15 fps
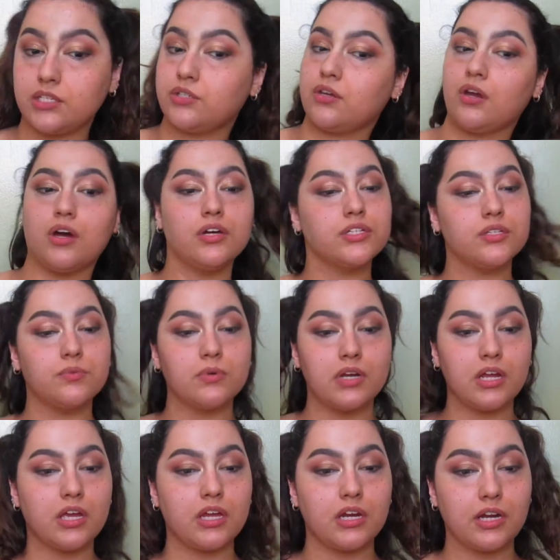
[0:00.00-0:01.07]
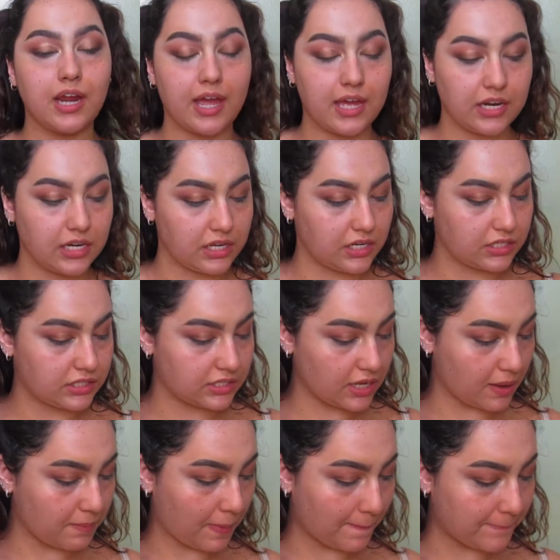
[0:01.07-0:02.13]
So I also went ahead and added
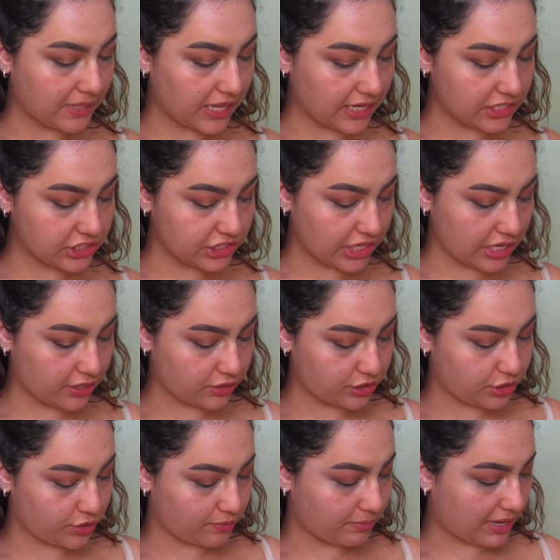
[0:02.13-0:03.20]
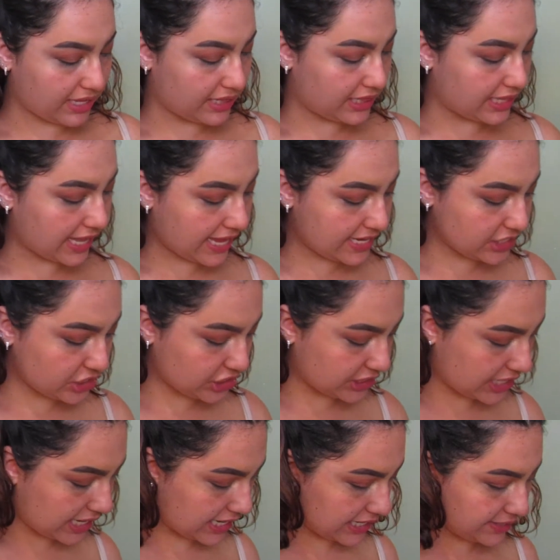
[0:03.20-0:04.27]
some black shadow to my lash
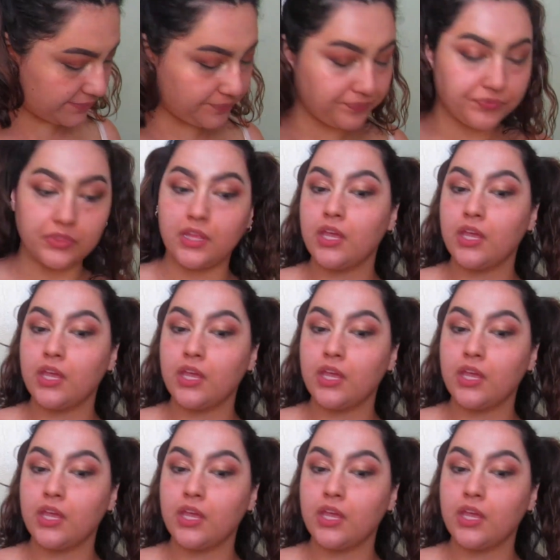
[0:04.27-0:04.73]
line,